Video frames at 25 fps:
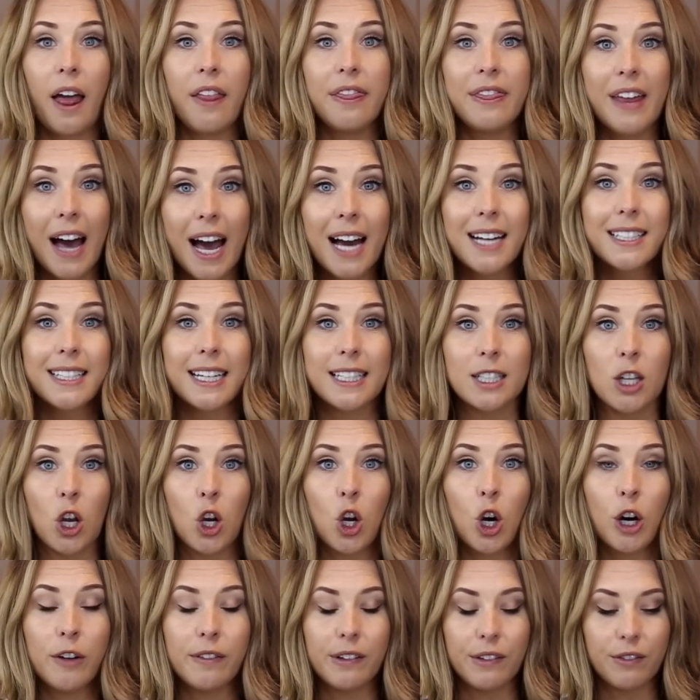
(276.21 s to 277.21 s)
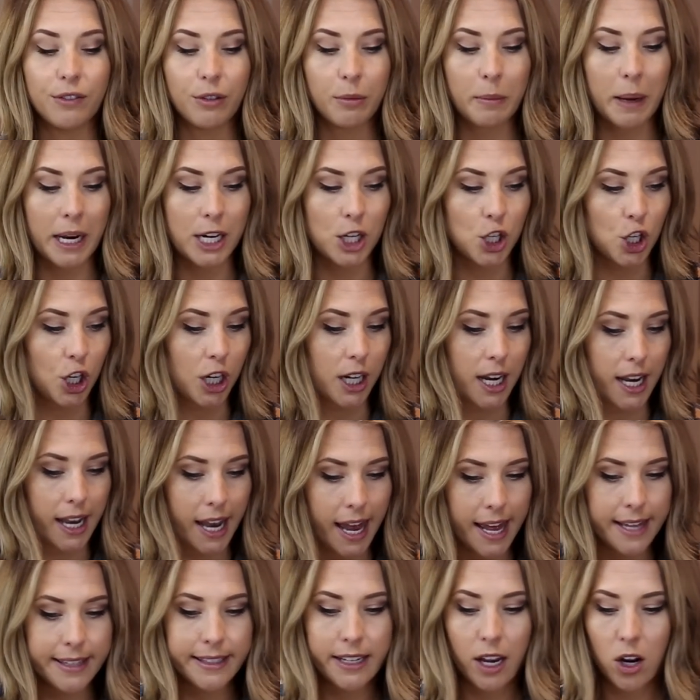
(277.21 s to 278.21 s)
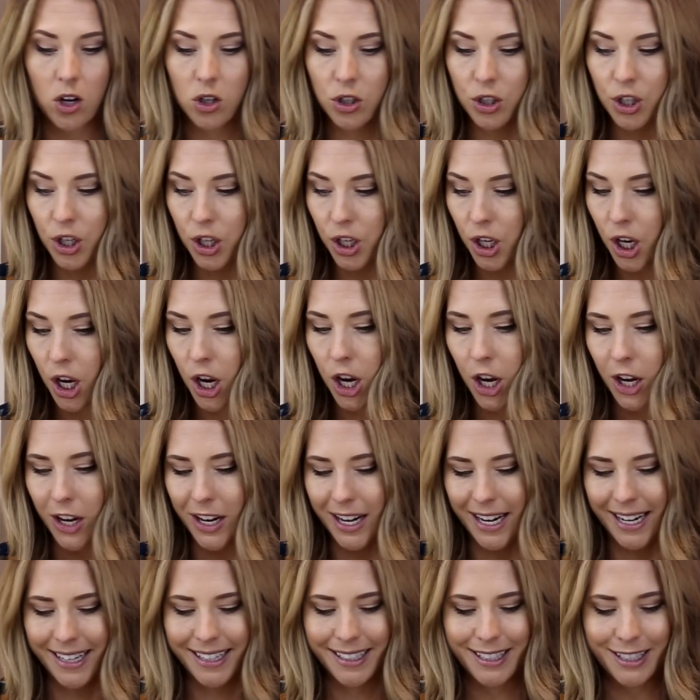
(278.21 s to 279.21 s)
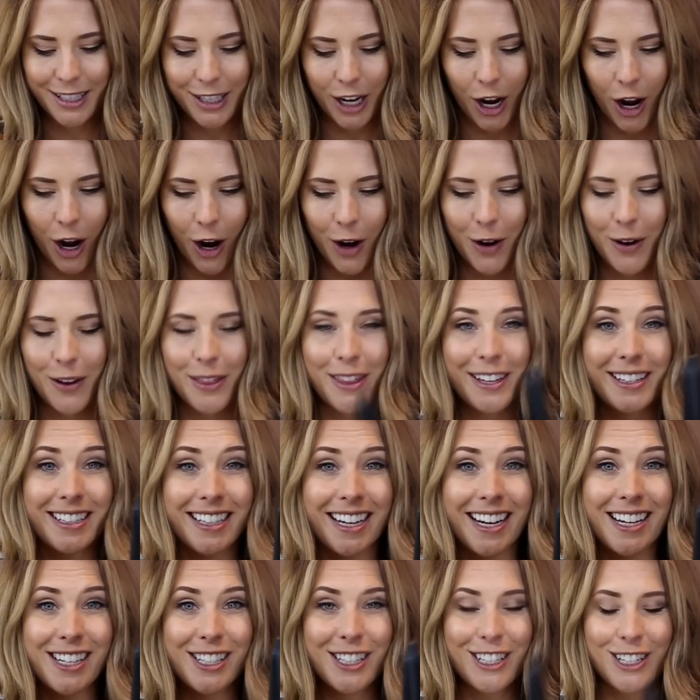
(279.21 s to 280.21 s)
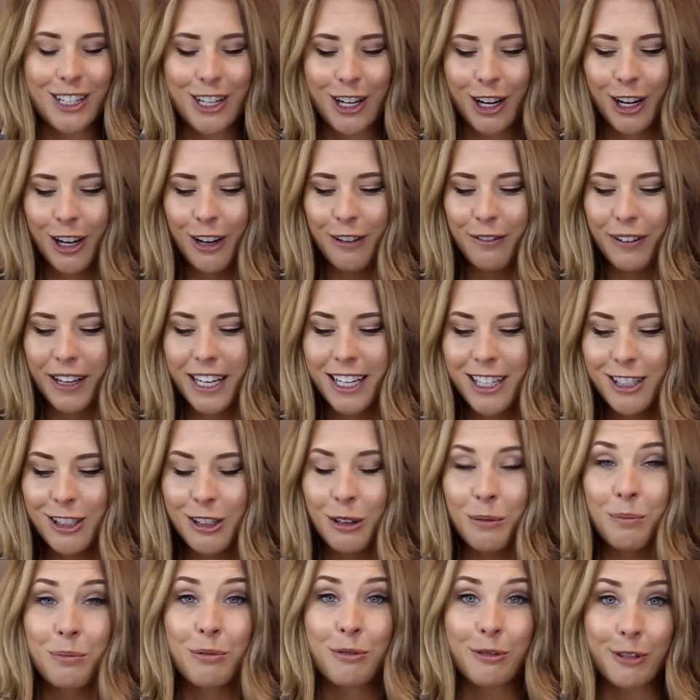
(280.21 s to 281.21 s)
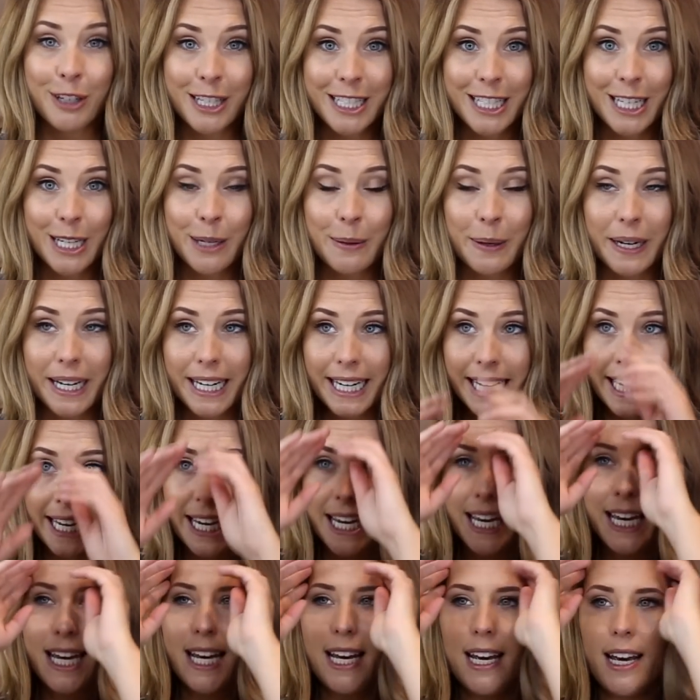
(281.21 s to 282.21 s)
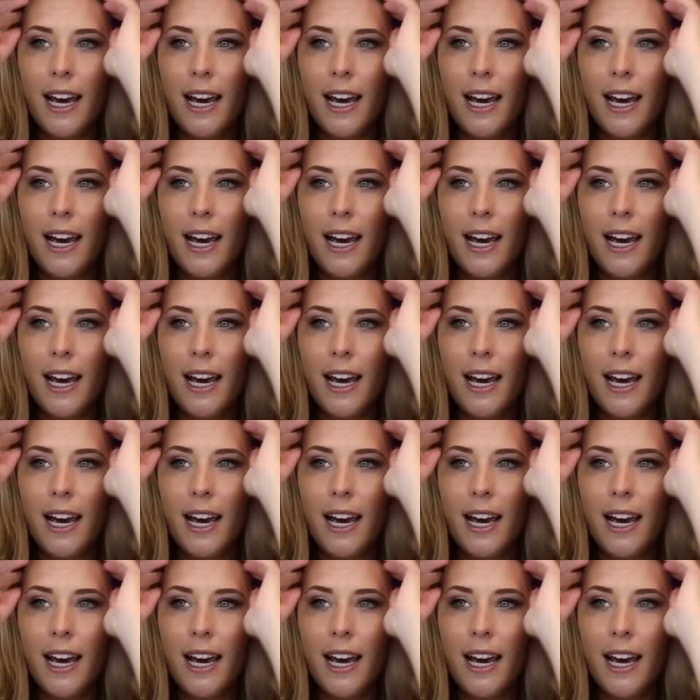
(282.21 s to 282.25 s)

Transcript: That is a lot of information. Let's get on to the curling. So the GHD Curve heats up pretty quickly.